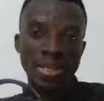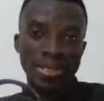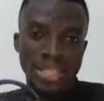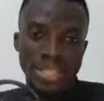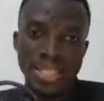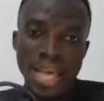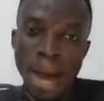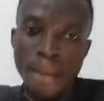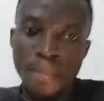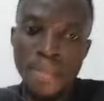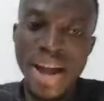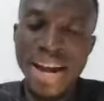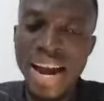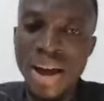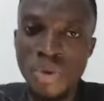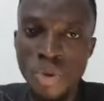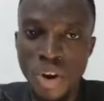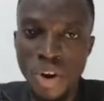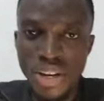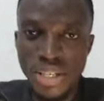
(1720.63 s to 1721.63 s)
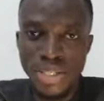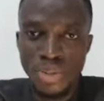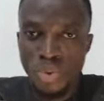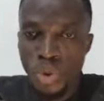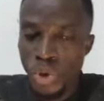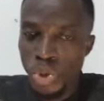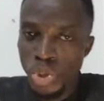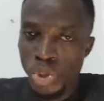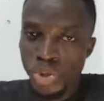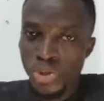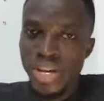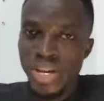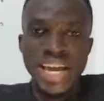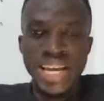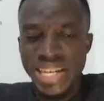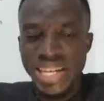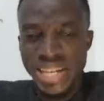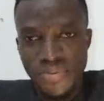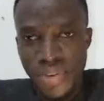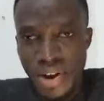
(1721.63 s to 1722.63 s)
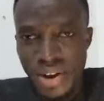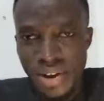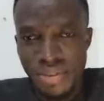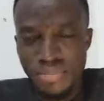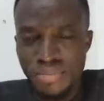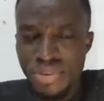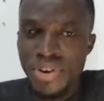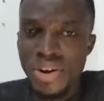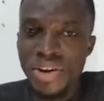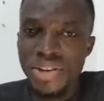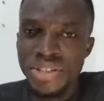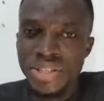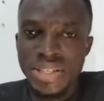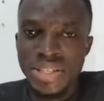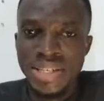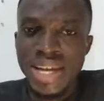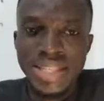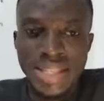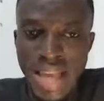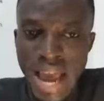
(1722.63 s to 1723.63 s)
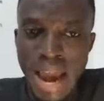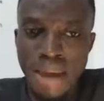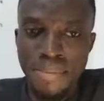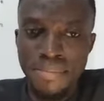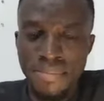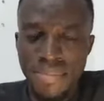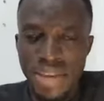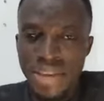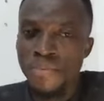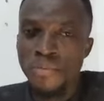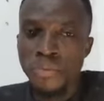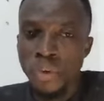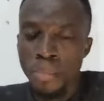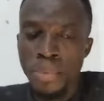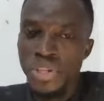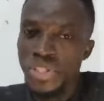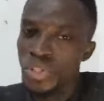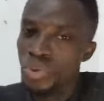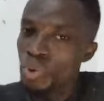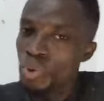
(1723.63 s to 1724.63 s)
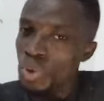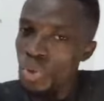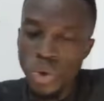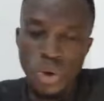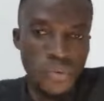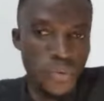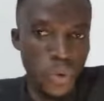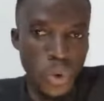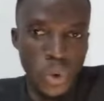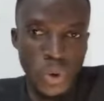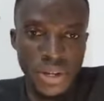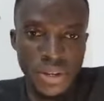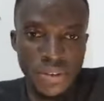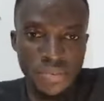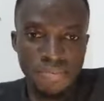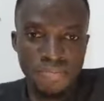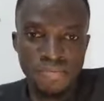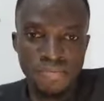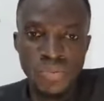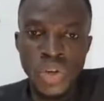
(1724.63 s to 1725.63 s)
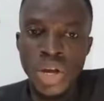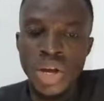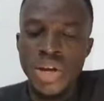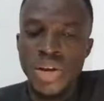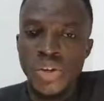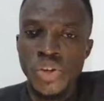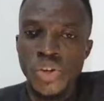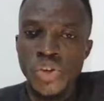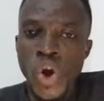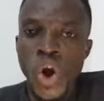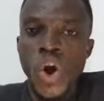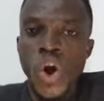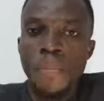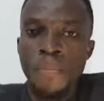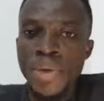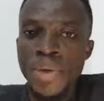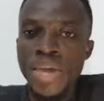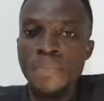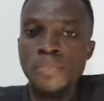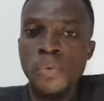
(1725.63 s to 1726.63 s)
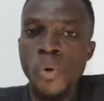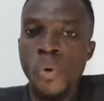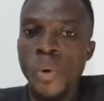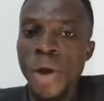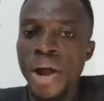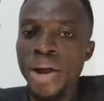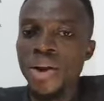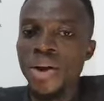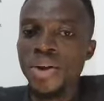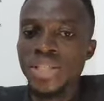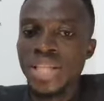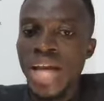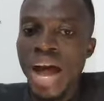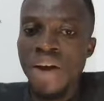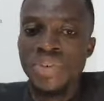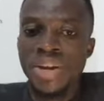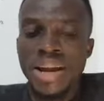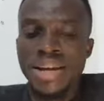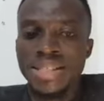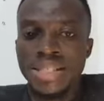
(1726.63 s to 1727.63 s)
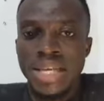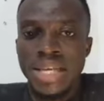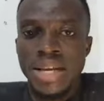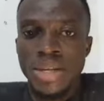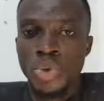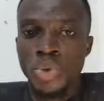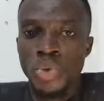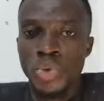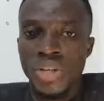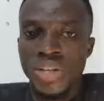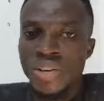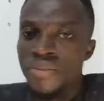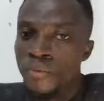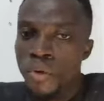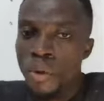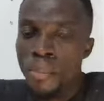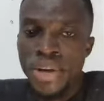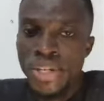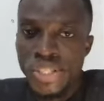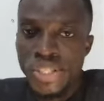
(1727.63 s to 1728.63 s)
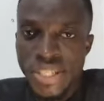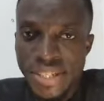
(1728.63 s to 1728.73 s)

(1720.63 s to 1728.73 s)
at Branagh Rollins was not very different because that time information was not flowing. Young people were not having access to information.